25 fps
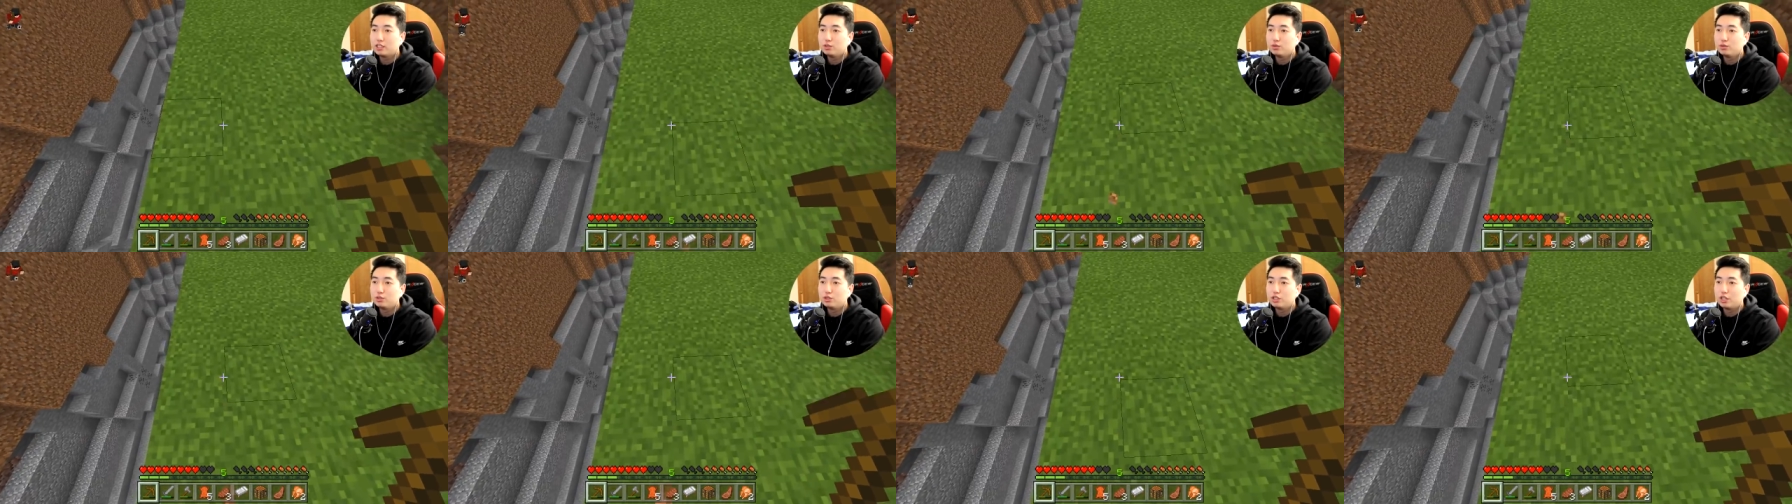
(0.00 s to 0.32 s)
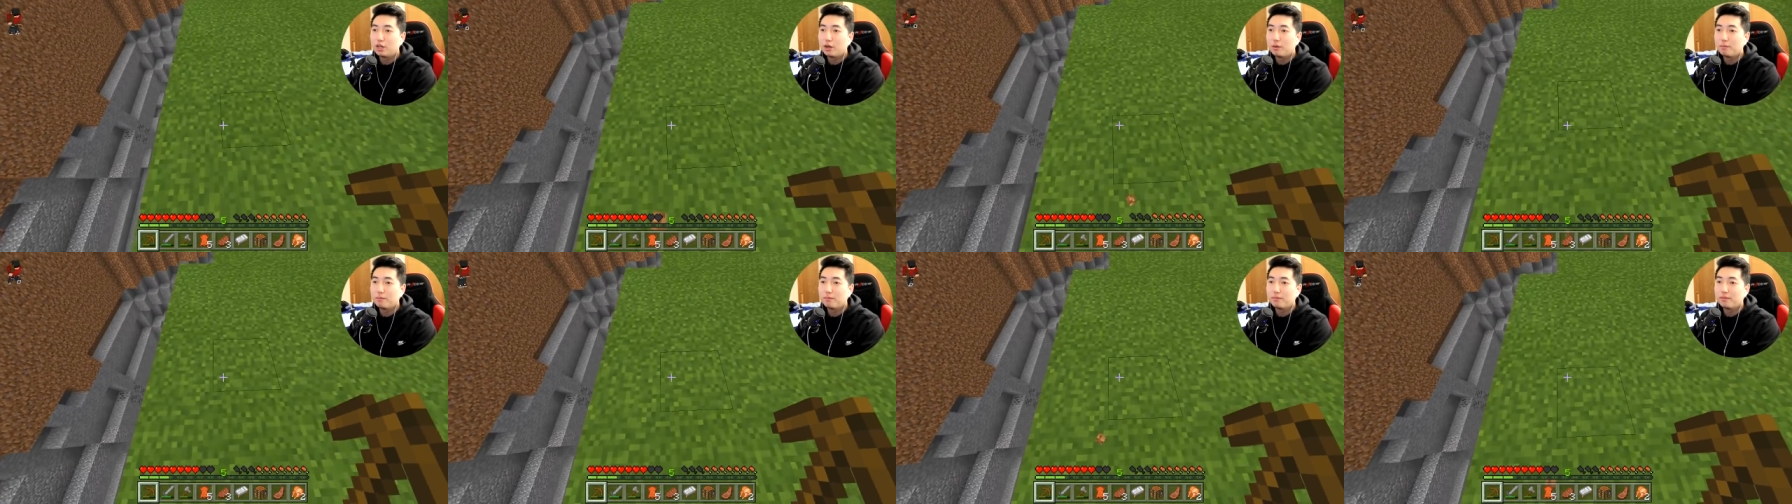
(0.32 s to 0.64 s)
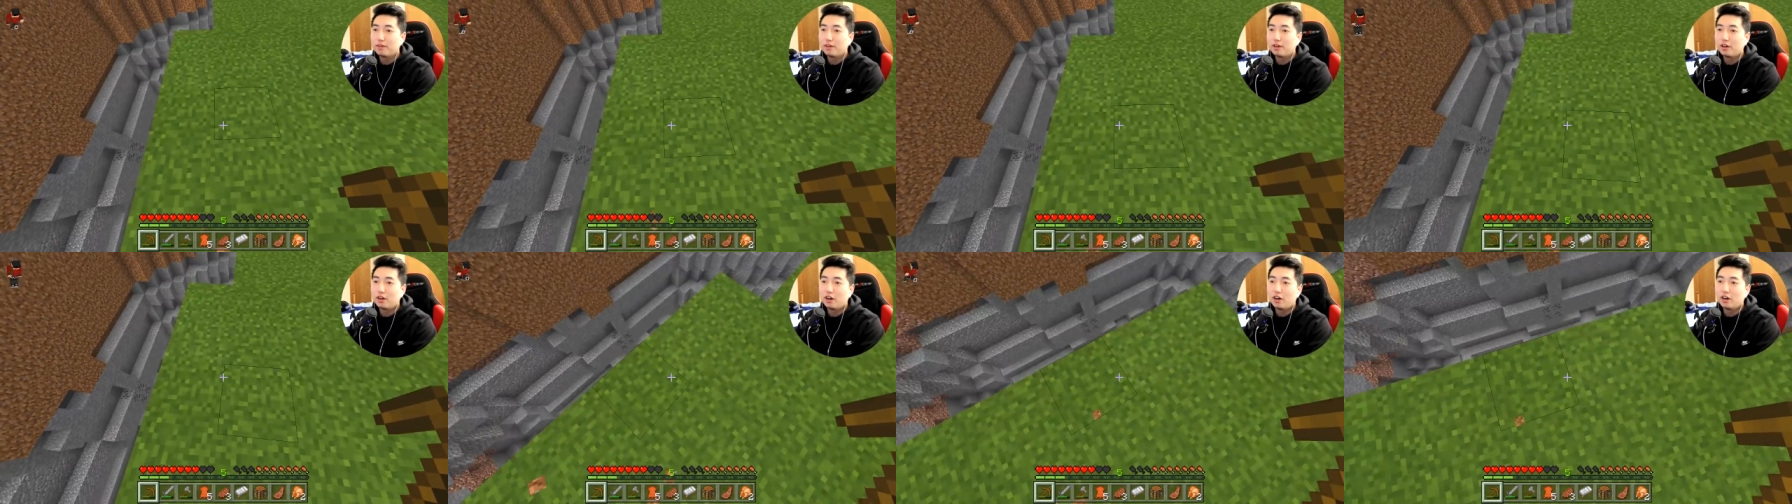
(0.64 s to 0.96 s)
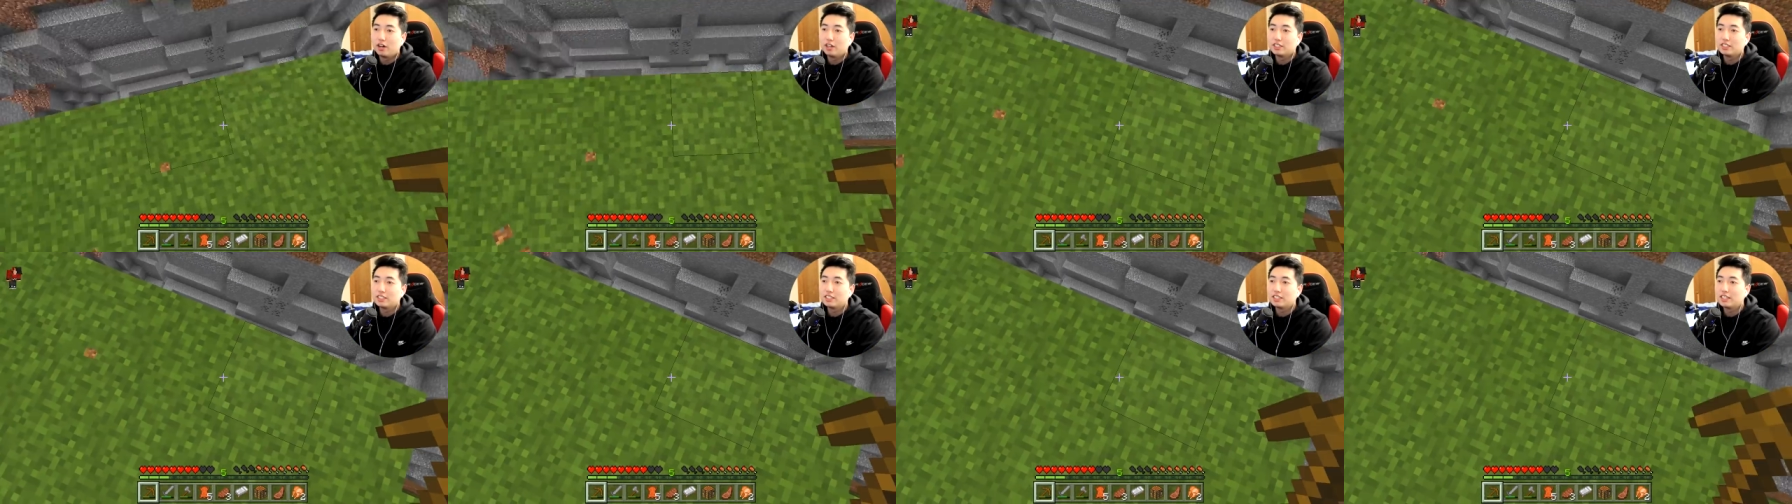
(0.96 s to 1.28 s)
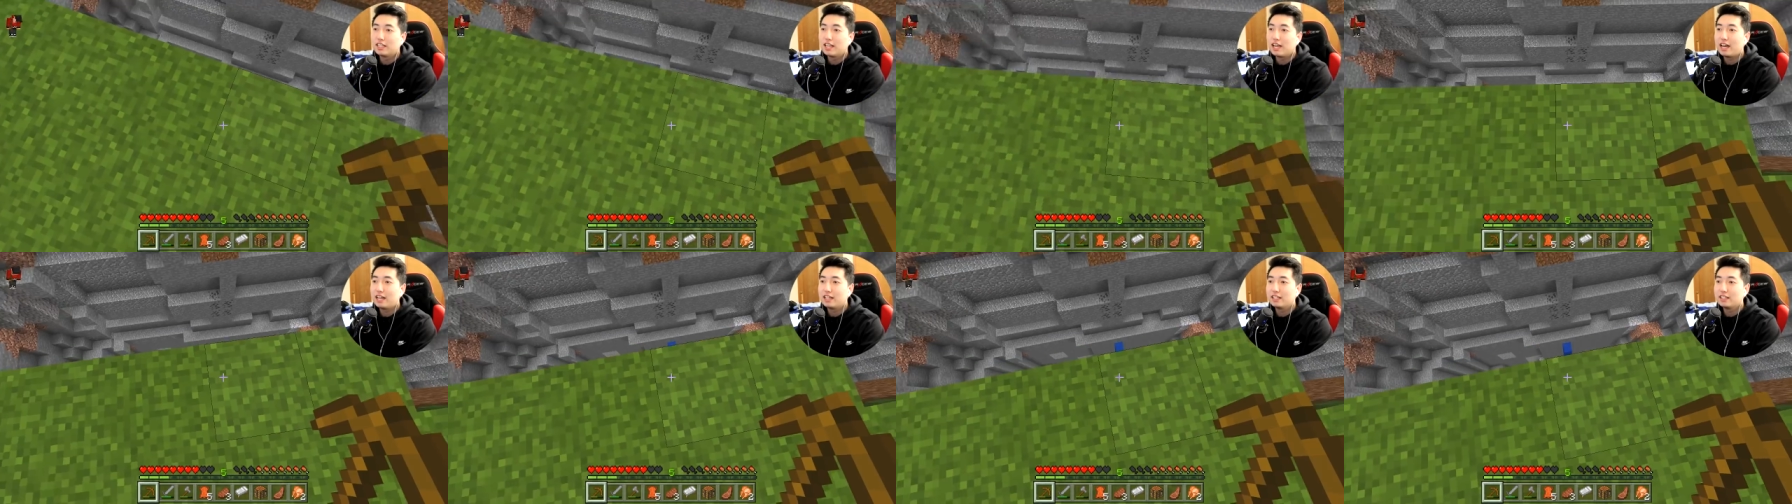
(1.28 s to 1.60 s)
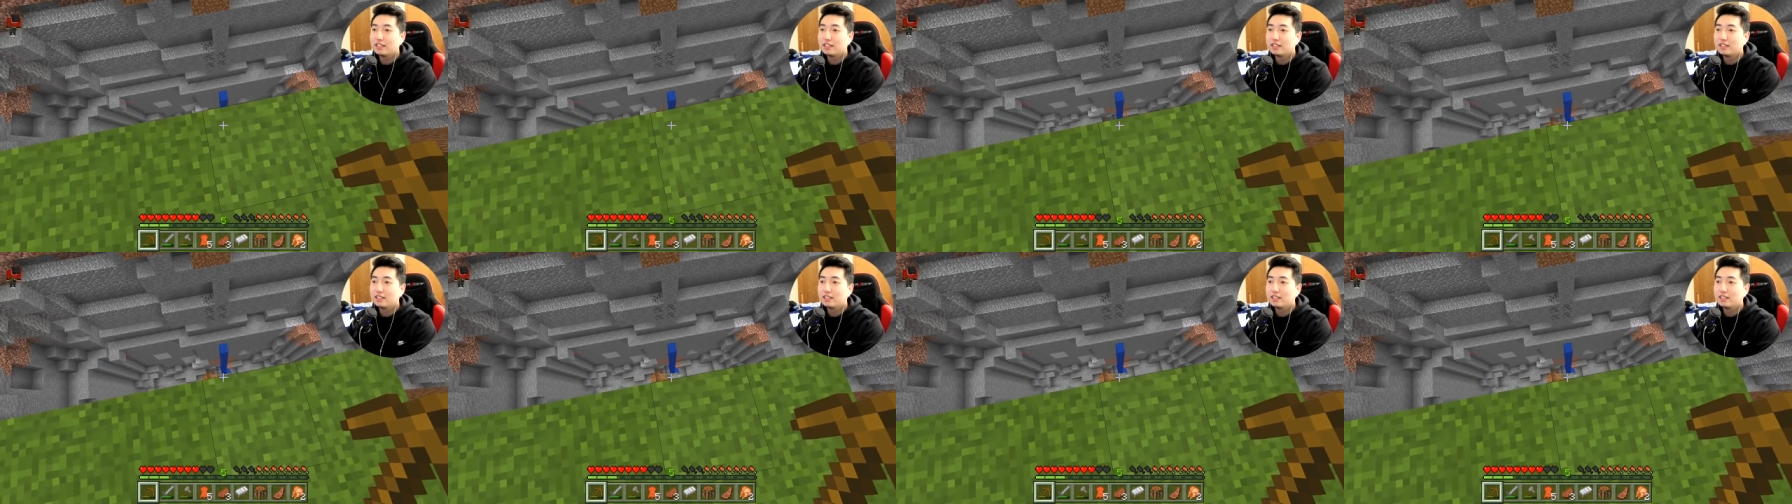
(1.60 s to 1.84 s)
to jump onto that